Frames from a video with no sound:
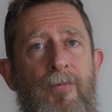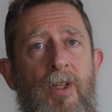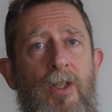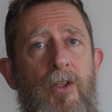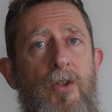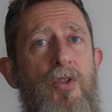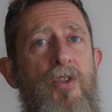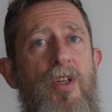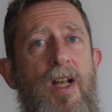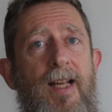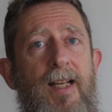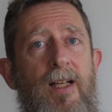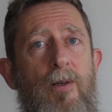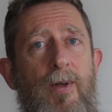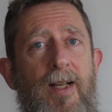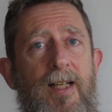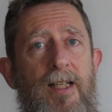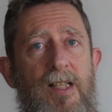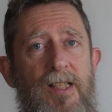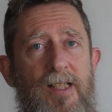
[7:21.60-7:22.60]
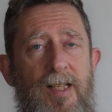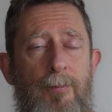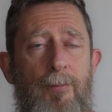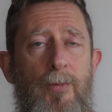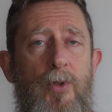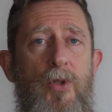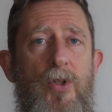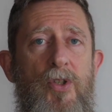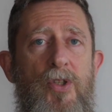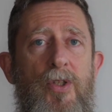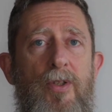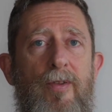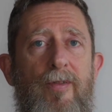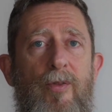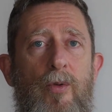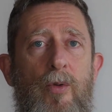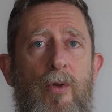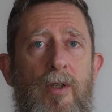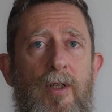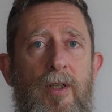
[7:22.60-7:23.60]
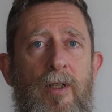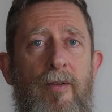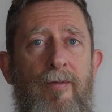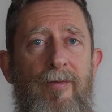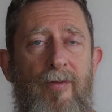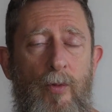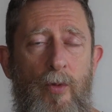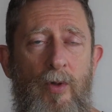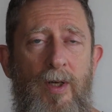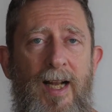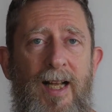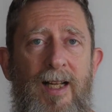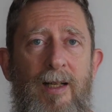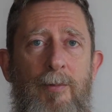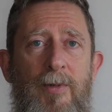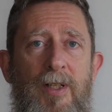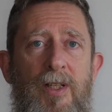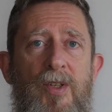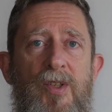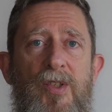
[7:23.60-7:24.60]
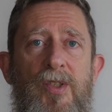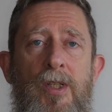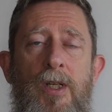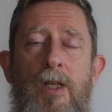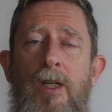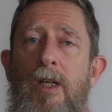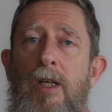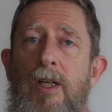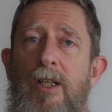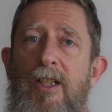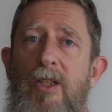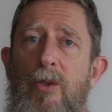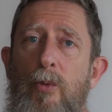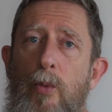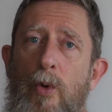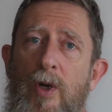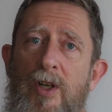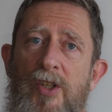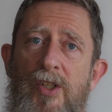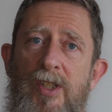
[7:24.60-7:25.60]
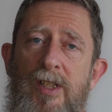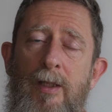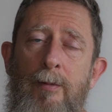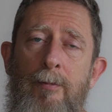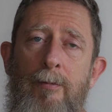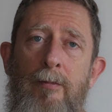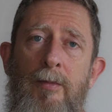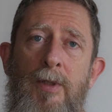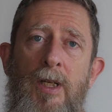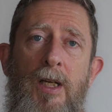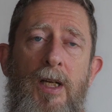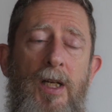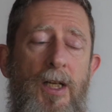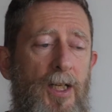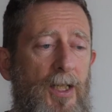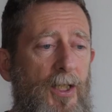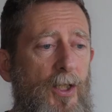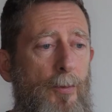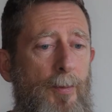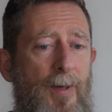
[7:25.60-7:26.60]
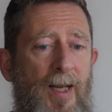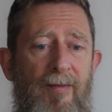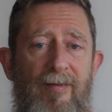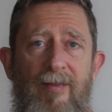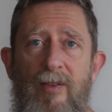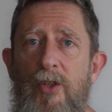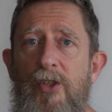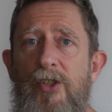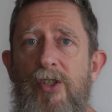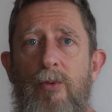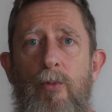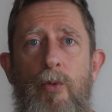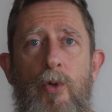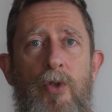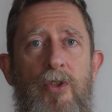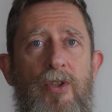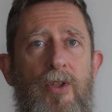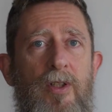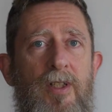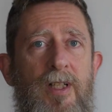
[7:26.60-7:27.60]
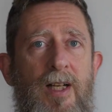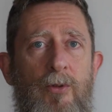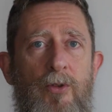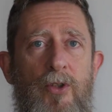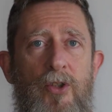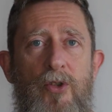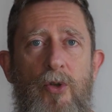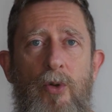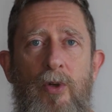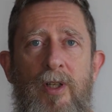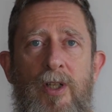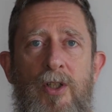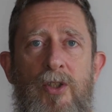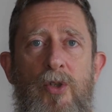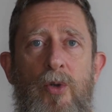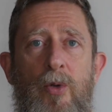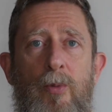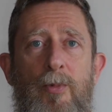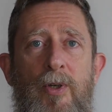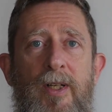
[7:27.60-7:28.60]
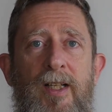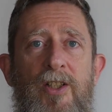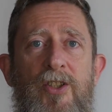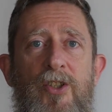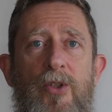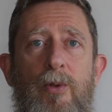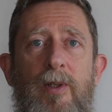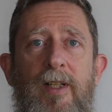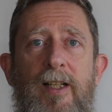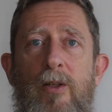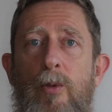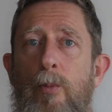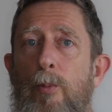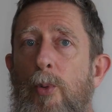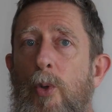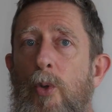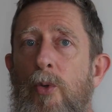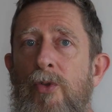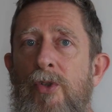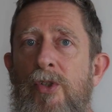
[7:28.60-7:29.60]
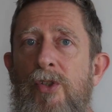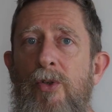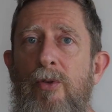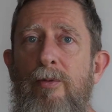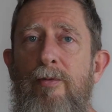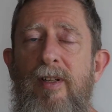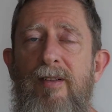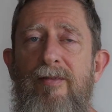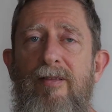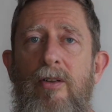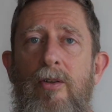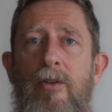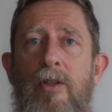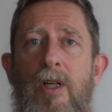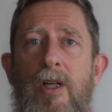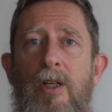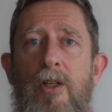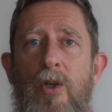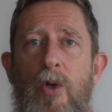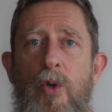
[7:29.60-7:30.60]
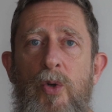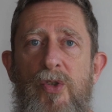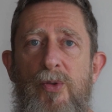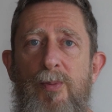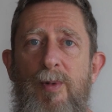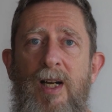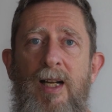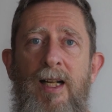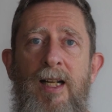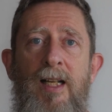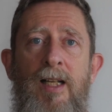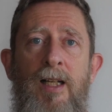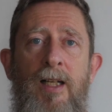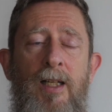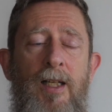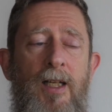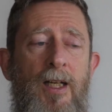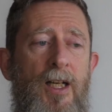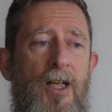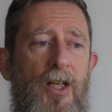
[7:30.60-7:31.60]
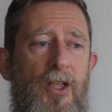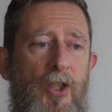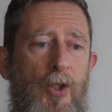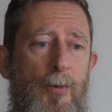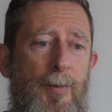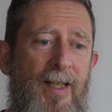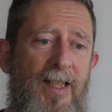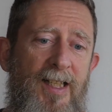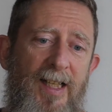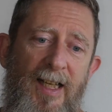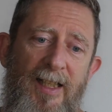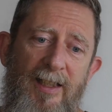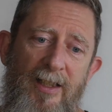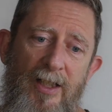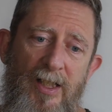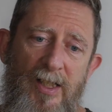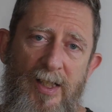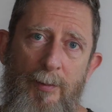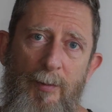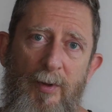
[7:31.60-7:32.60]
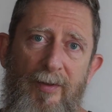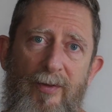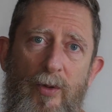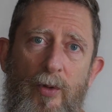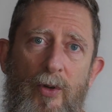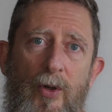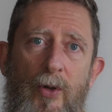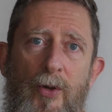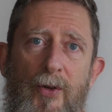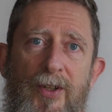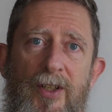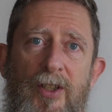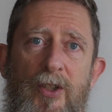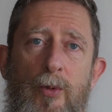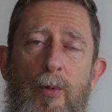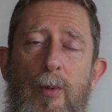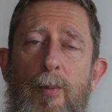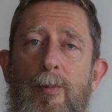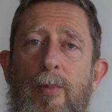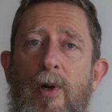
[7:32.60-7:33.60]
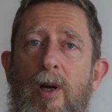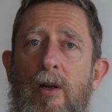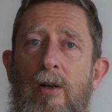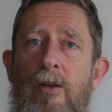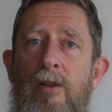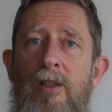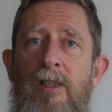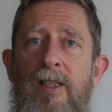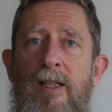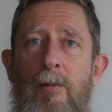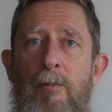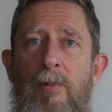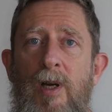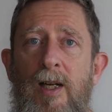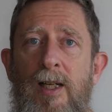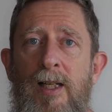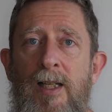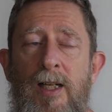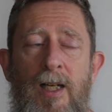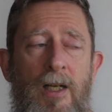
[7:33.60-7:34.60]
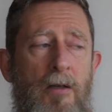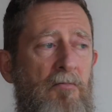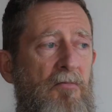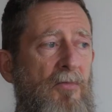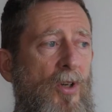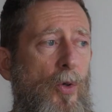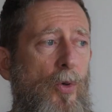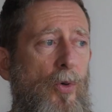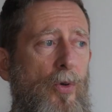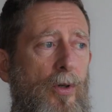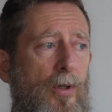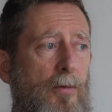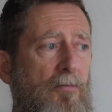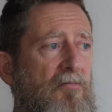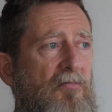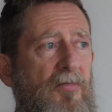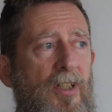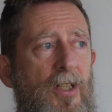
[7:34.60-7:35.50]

you take away the symbols for the 4 elements. You wash them. You may flush the water down the toilet or bring it to a little pond or river close by. You may take the symbol for earth to a park nearby, or,